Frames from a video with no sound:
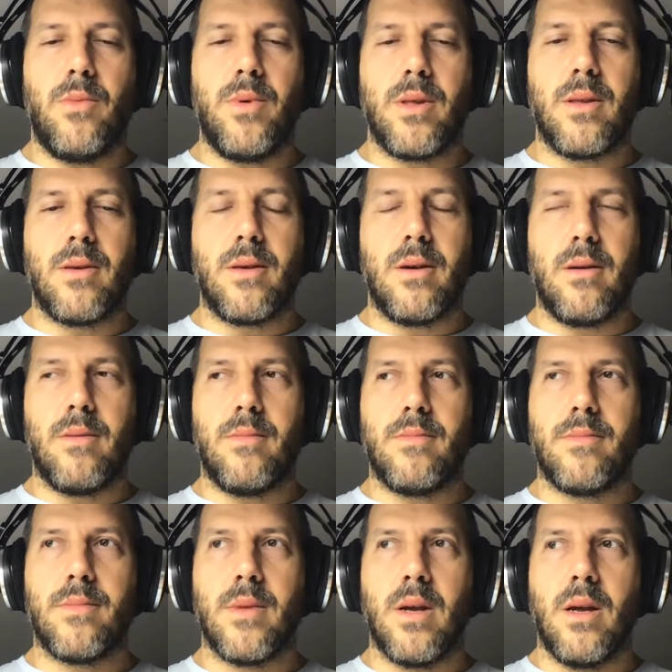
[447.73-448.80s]
but
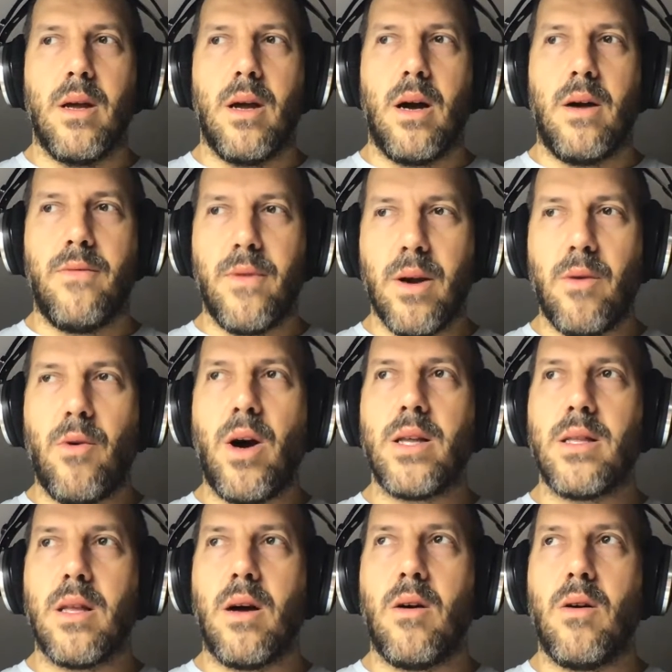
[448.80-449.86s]
I think right
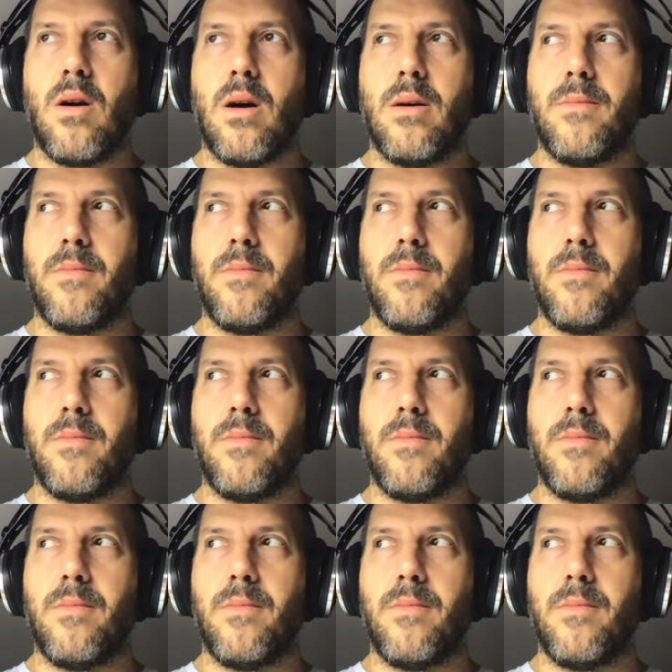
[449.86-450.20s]
now,